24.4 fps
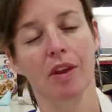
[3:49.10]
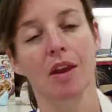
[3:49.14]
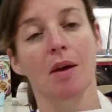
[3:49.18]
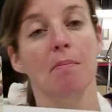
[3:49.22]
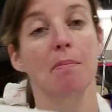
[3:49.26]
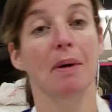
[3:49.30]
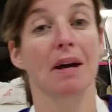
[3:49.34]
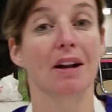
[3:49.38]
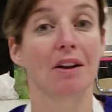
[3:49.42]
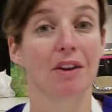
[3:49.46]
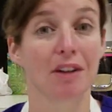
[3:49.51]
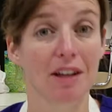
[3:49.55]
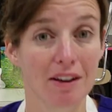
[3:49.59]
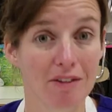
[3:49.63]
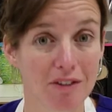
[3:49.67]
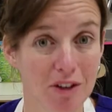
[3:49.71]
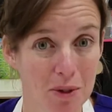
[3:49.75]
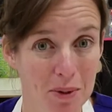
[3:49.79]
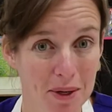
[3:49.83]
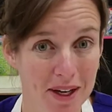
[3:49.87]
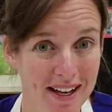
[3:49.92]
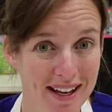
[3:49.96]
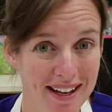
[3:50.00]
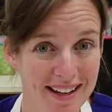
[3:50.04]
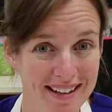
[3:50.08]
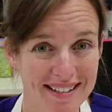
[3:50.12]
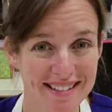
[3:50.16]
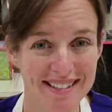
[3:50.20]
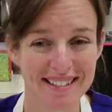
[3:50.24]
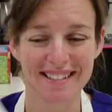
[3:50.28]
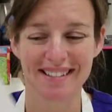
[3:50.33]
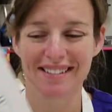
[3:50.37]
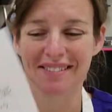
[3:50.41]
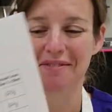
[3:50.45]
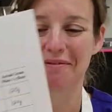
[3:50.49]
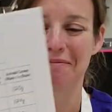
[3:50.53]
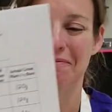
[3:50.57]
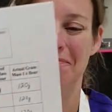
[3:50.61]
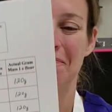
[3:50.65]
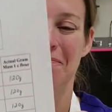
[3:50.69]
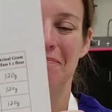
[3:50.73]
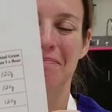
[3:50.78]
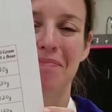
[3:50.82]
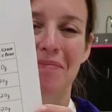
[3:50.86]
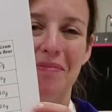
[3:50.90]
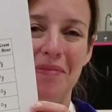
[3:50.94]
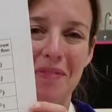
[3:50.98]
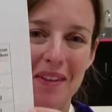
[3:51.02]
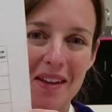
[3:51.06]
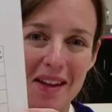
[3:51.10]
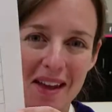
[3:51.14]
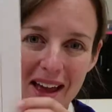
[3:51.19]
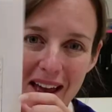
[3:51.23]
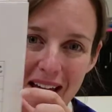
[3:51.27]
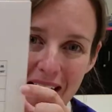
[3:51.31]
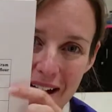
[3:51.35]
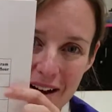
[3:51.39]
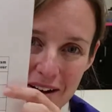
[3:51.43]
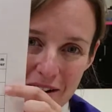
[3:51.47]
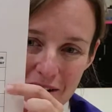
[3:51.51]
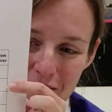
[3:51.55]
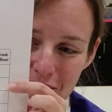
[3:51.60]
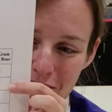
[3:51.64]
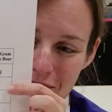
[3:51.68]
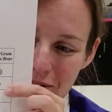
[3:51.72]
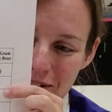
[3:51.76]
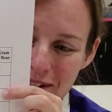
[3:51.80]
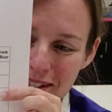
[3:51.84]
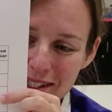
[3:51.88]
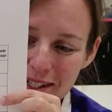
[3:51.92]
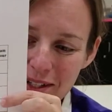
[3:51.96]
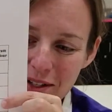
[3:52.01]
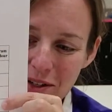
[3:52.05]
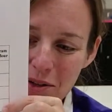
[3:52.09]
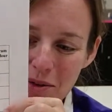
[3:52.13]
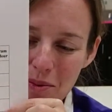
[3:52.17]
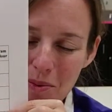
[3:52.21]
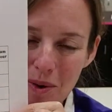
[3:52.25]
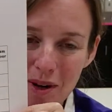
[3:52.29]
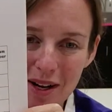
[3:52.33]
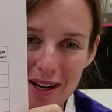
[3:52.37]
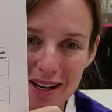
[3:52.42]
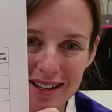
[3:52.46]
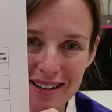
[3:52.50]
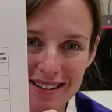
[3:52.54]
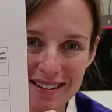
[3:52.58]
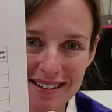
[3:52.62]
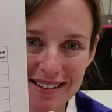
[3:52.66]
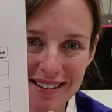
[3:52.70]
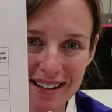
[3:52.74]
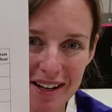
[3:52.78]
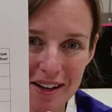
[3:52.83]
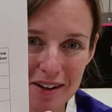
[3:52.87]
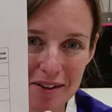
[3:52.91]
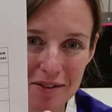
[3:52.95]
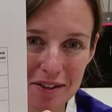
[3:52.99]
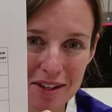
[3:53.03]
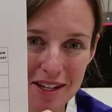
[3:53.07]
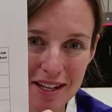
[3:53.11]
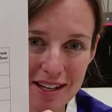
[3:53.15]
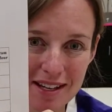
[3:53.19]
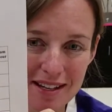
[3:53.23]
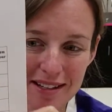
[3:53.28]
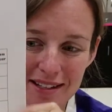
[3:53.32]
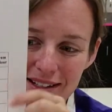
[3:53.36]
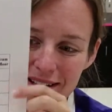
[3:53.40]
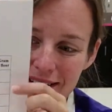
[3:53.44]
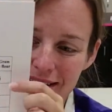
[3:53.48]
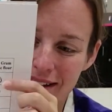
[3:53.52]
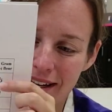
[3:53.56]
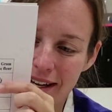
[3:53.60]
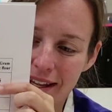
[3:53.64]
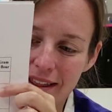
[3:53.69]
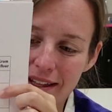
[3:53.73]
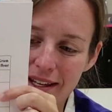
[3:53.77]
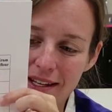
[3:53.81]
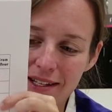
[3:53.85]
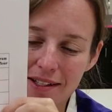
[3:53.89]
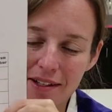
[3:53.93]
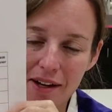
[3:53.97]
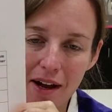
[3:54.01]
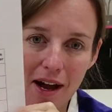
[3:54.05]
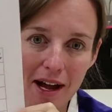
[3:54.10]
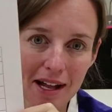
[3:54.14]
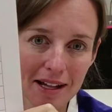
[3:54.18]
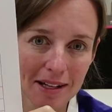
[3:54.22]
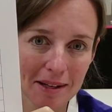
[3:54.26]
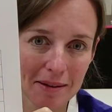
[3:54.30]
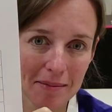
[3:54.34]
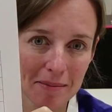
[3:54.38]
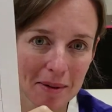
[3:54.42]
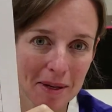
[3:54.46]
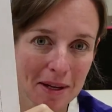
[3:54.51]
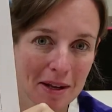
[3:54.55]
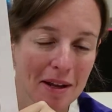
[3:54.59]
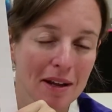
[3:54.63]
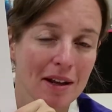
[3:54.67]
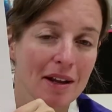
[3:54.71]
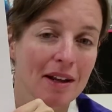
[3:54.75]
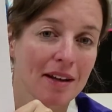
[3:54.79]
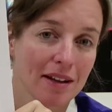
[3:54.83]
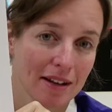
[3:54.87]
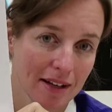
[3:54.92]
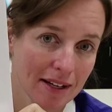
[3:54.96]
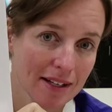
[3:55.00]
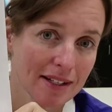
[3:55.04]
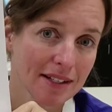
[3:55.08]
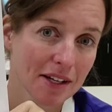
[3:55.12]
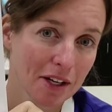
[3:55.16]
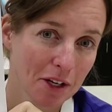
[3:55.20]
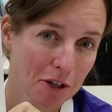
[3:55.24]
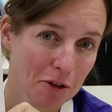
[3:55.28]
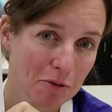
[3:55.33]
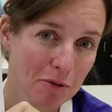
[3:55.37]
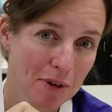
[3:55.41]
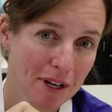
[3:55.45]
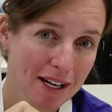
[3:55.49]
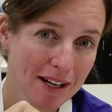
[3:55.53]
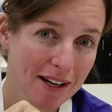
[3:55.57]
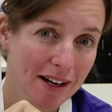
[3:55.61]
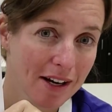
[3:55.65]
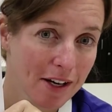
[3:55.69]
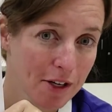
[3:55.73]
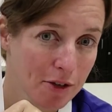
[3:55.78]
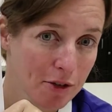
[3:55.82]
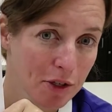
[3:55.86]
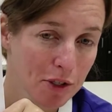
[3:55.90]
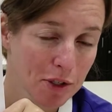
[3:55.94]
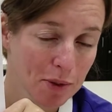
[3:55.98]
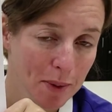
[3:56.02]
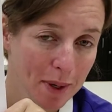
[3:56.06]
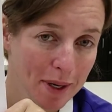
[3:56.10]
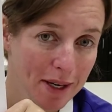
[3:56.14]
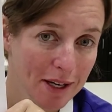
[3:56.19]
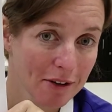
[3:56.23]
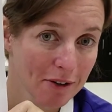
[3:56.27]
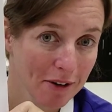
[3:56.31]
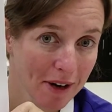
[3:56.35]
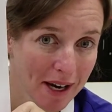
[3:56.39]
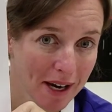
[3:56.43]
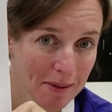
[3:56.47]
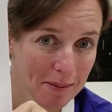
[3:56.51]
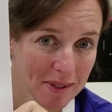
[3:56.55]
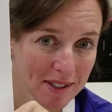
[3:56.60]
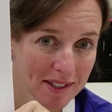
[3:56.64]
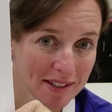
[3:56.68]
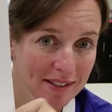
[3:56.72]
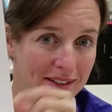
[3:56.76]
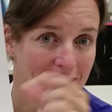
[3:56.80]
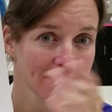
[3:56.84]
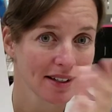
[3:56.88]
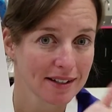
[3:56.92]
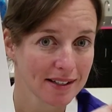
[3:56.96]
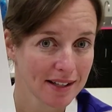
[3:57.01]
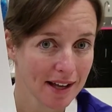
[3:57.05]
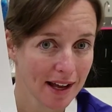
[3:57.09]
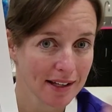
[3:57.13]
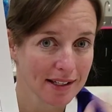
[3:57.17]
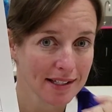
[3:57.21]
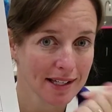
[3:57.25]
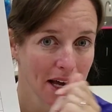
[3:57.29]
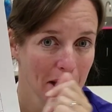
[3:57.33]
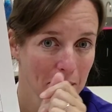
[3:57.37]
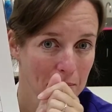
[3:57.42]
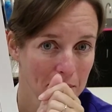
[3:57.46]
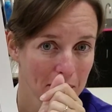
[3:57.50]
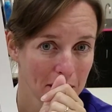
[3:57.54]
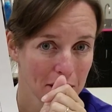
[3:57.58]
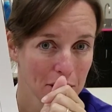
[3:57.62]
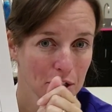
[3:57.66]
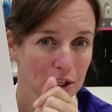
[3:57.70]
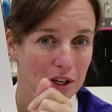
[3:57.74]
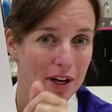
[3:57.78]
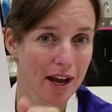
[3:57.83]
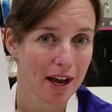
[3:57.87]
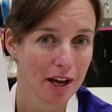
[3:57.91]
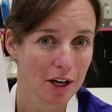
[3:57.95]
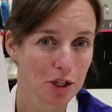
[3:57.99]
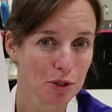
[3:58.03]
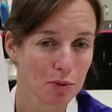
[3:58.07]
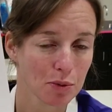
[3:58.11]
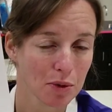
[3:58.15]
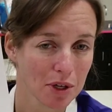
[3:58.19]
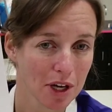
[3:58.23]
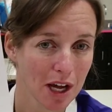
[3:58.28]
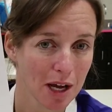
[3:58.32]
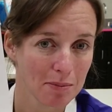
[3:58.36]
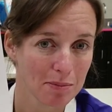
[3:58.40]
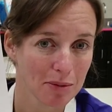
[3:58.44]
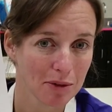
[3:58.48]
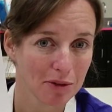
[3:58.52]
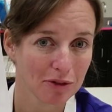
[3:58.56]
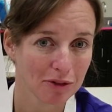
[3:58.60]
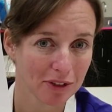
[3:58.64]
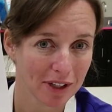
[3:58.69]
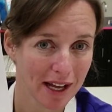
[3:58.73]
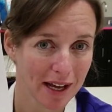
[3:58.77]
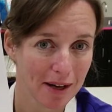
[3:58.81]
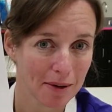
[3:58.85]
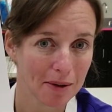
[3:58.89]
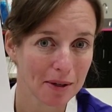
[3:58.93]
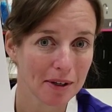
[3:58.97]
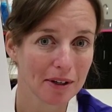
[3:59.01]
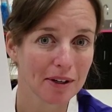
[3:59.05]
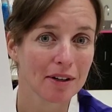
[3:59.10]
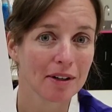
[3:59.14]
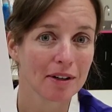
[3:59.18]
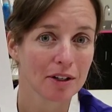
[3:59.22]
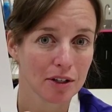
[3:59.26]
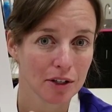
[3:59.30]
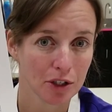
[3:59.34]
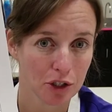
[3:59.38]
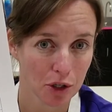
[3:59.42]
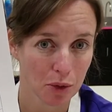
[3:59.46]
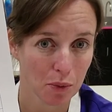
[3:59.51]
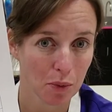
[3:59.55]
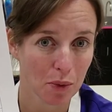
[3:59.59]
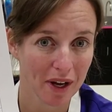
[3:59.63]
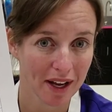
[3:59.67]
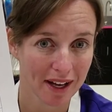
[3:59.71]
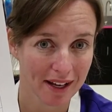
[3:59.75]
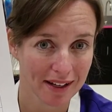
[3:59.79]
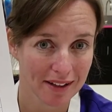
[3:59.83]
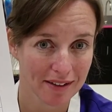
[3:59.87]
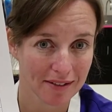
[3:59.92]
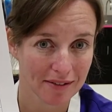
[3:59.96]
but I'll give you a hint. Every single one of these in this column is going to read 120 grams because that's how much an actual cup of flour should weigh.